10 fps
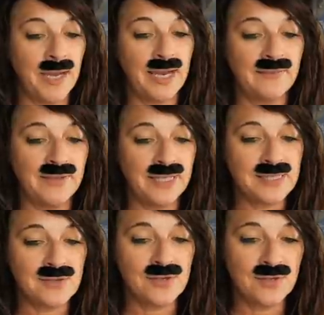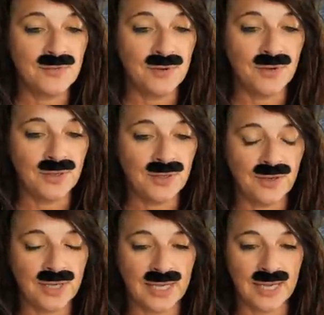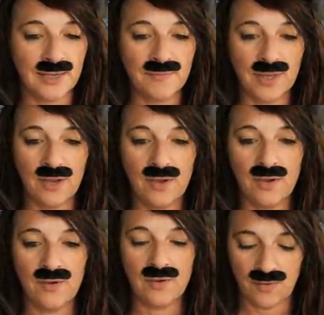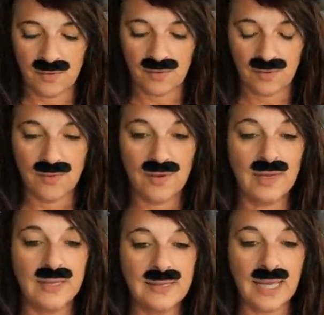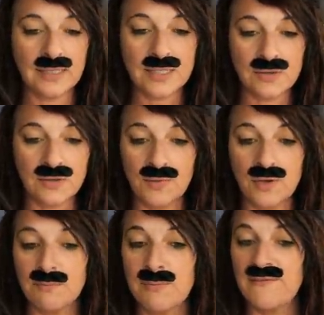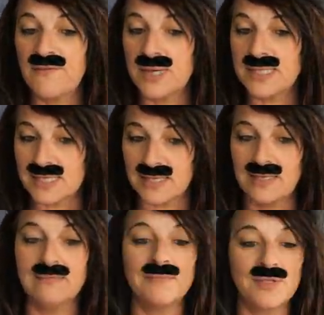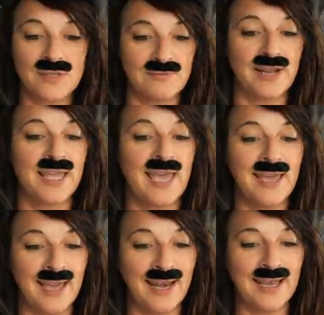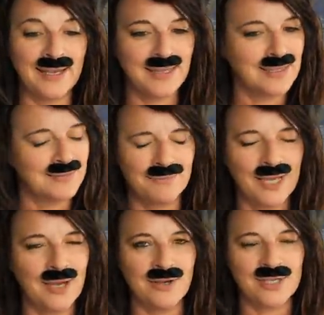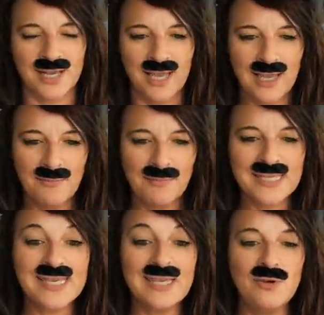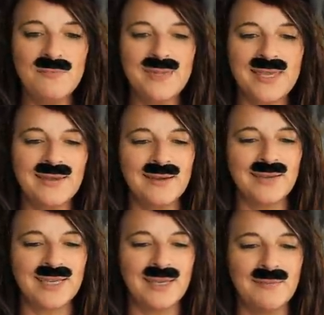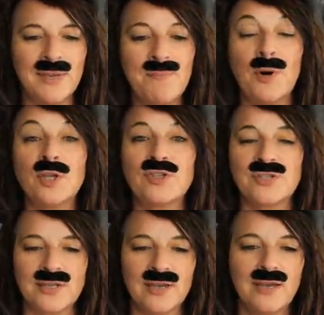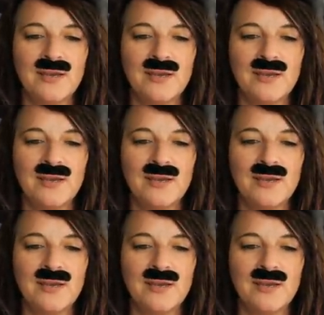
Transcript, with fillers: par la vie, that's a good word. Okay. Uh, that's a good word. Mes voisines, Soraya. I like that. My gosh. Mes ennemis. Okay. Mes potes.